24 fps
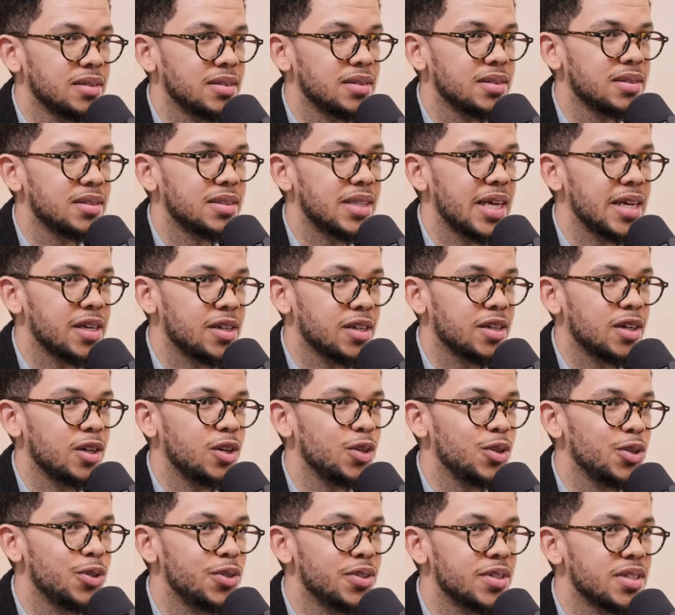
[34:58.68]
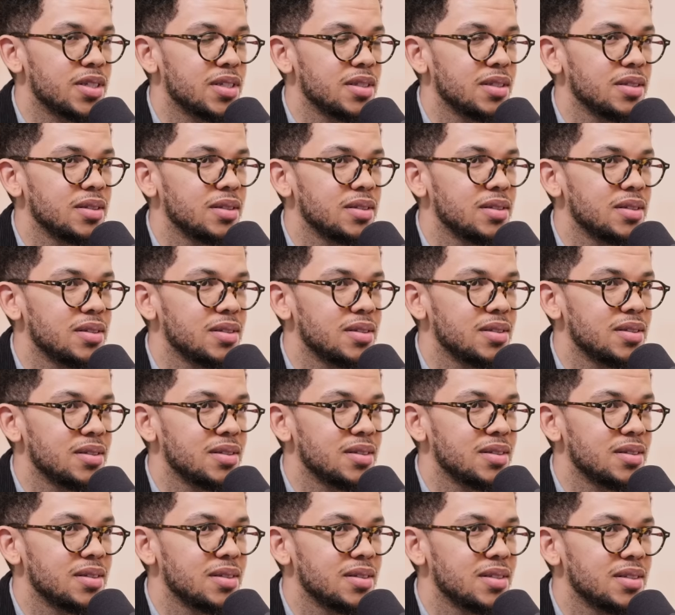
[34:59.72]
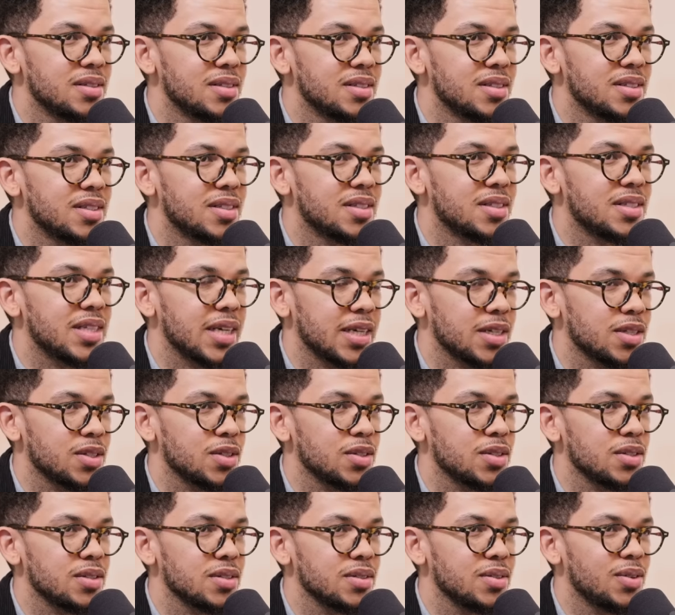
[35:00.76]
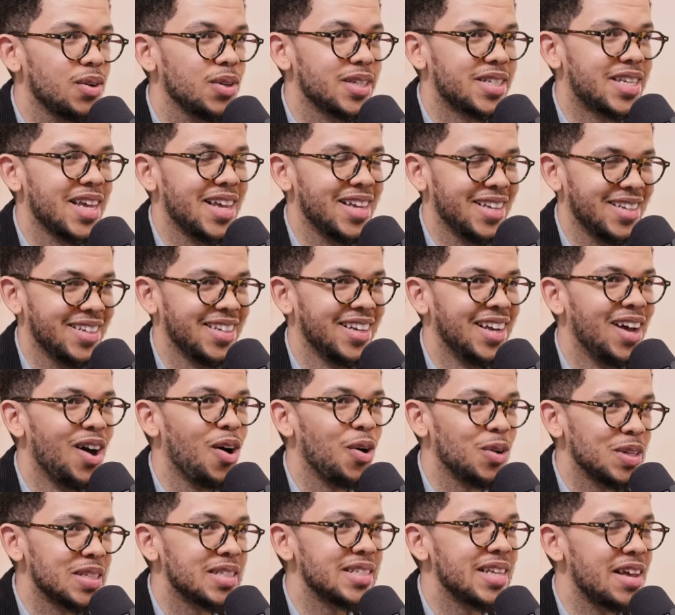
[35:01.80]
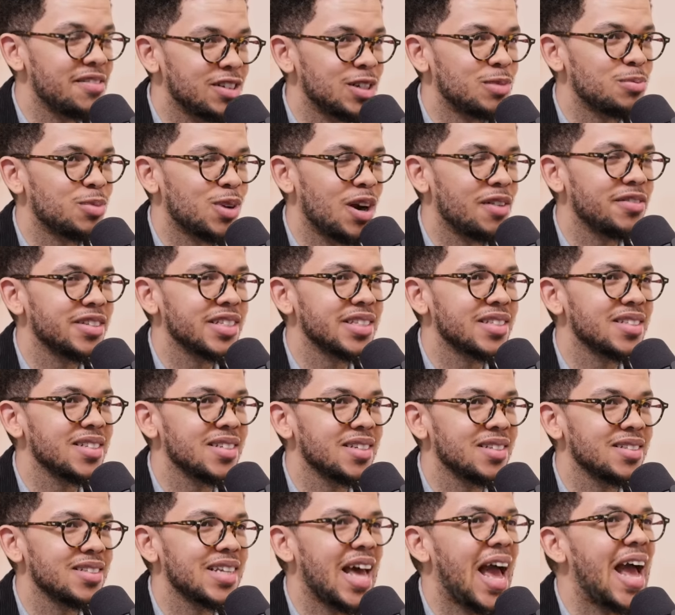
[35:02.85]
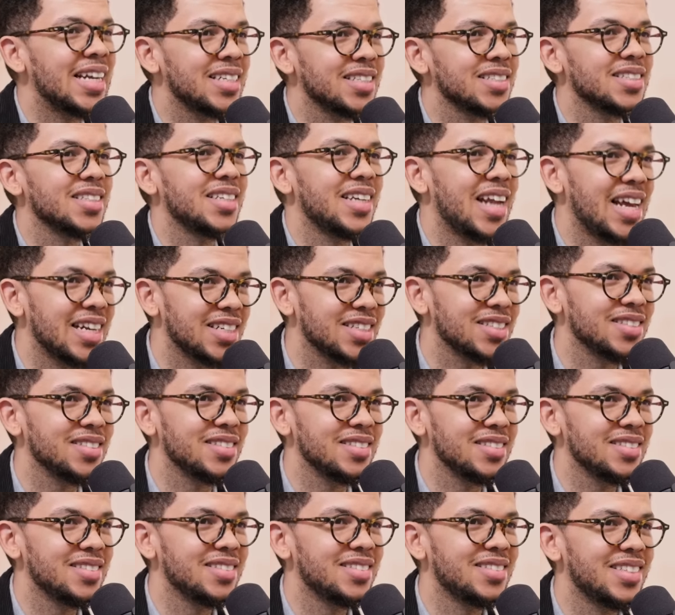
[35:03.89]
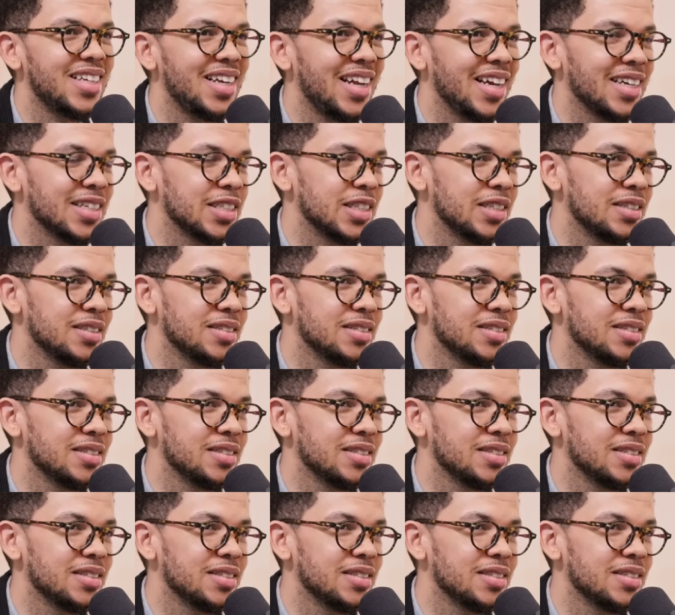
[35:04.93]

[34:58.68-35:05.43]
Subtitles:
they could lose six or seven provinces and the national election.